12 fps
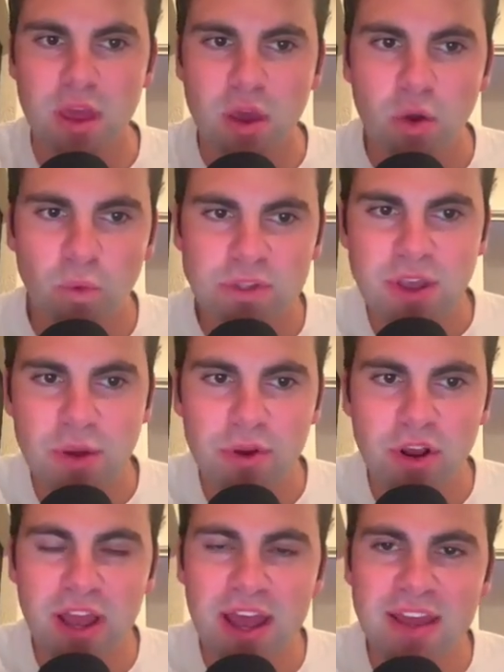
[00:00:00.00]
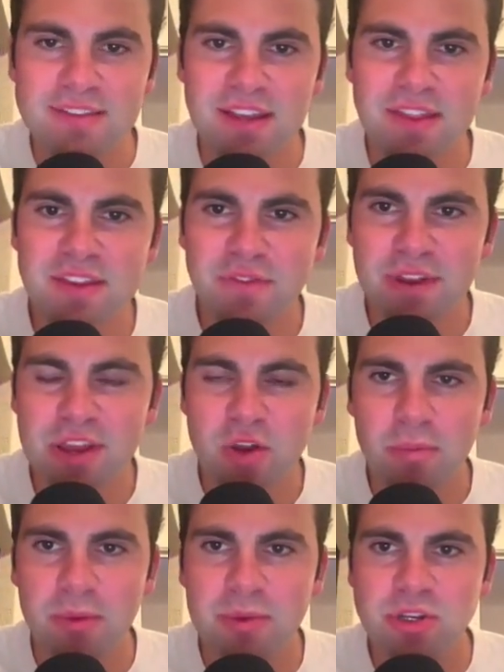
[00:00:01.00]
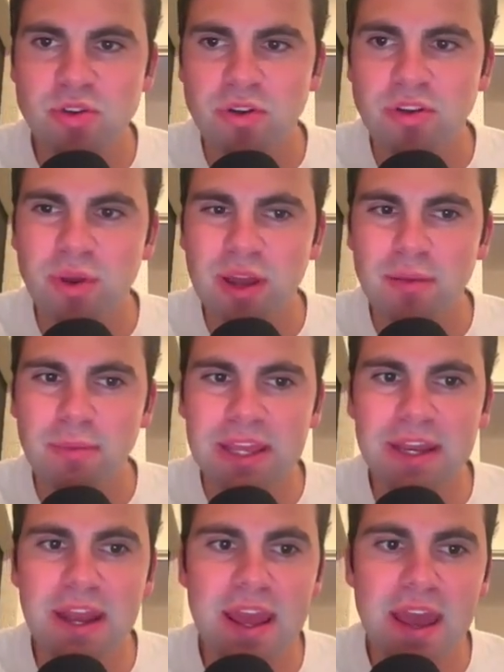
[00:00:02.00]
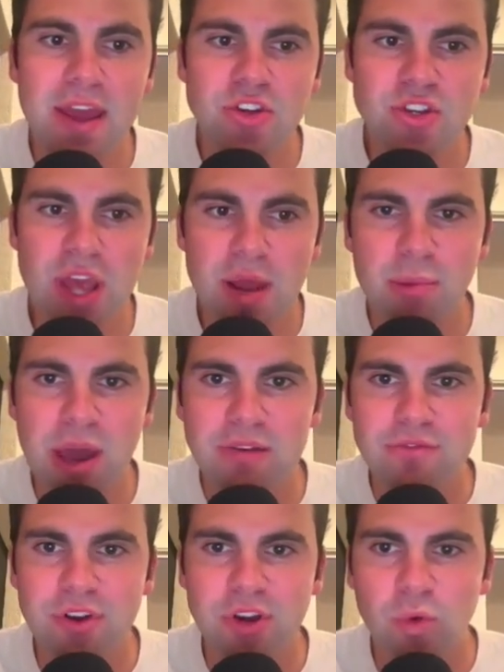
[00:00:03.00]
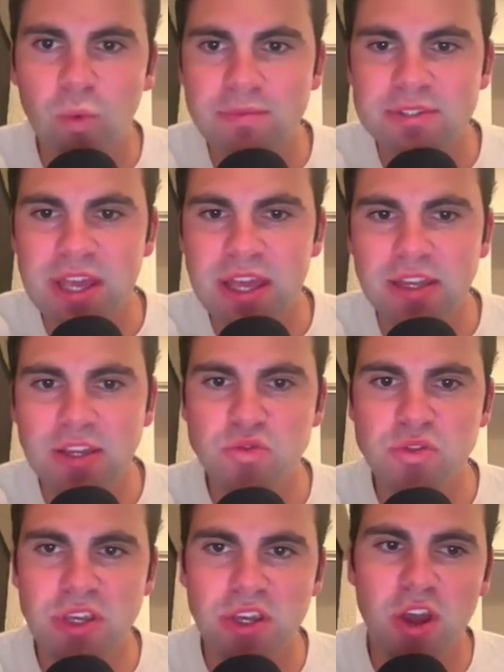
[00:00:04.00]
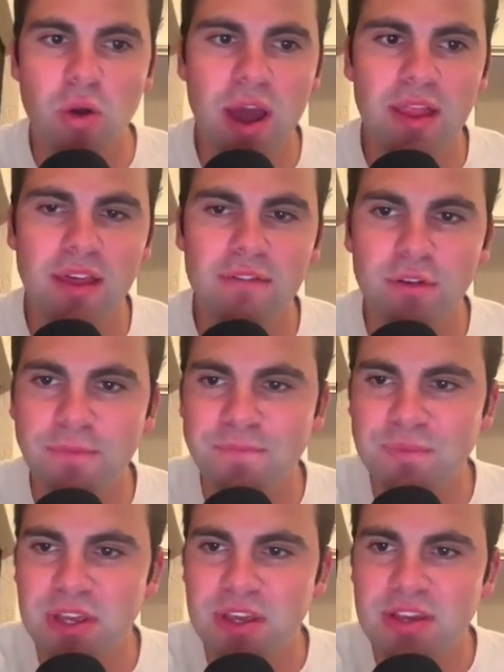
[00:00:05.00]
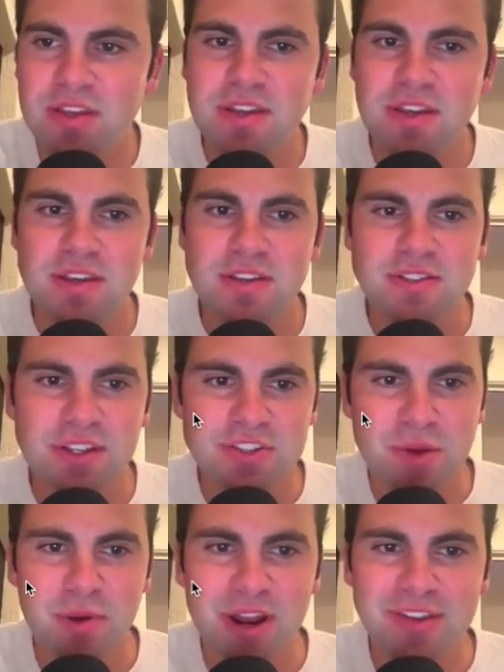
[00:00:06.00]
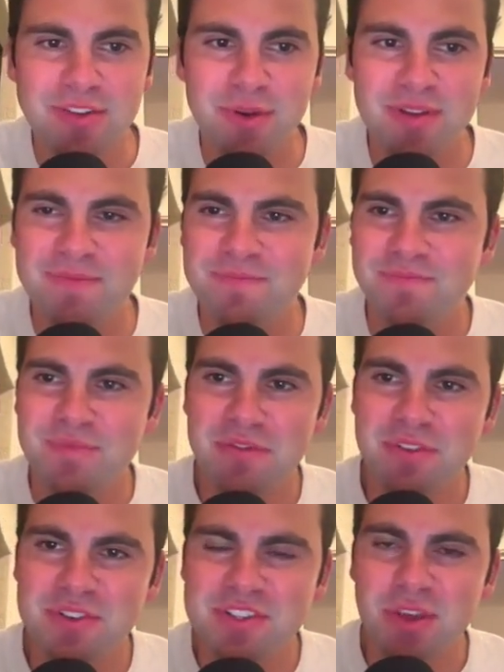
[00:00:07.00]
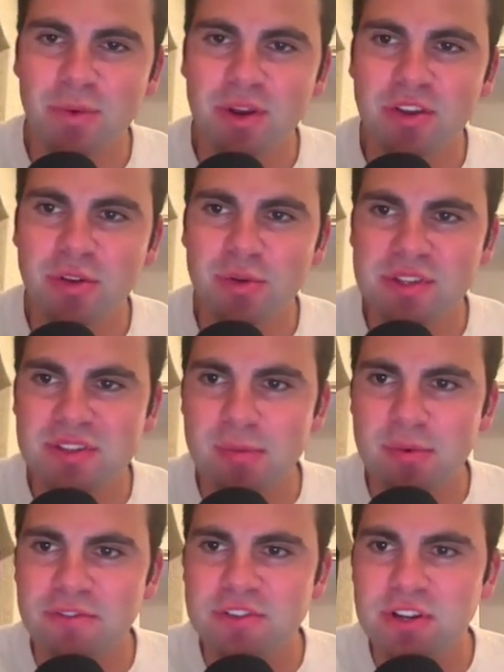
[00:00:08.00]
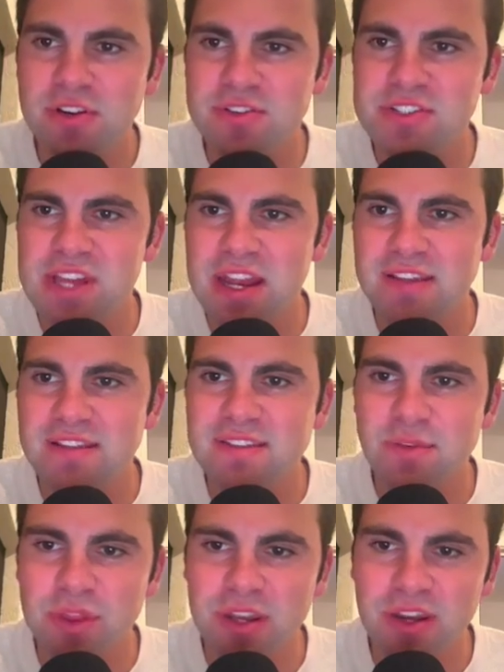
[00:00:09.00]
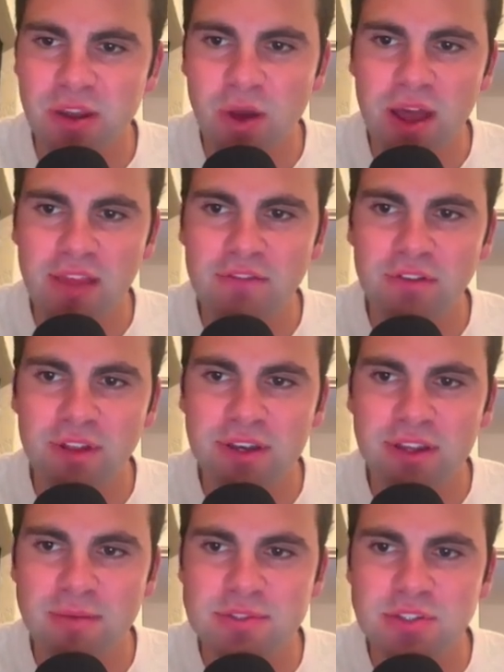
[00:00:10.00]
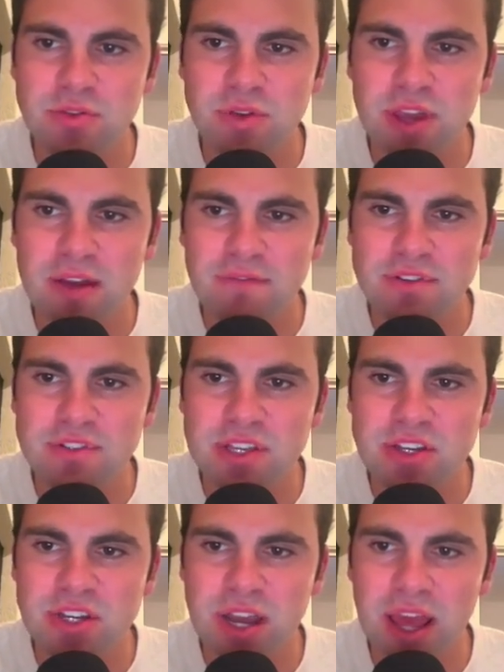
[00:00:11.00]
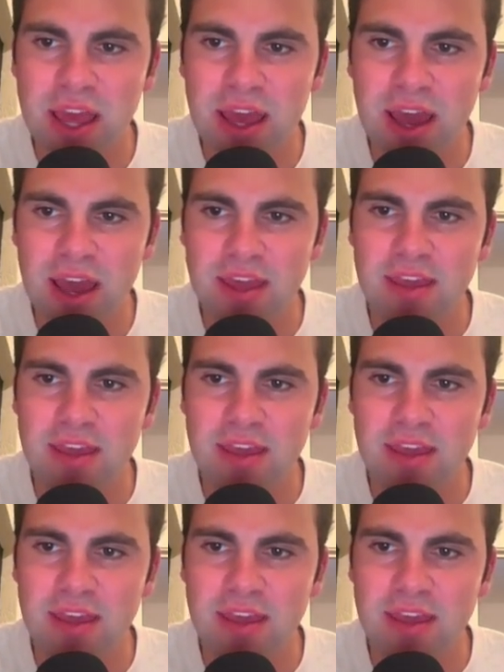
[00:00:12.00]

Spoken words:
What's going on, guys? In this video, I'm going to be showing you how to make an AI chatbot for your website using Go High Level. So let's jump right into it. First thing you want to do is come over to your settings within Go High Level and come to Conversation AI.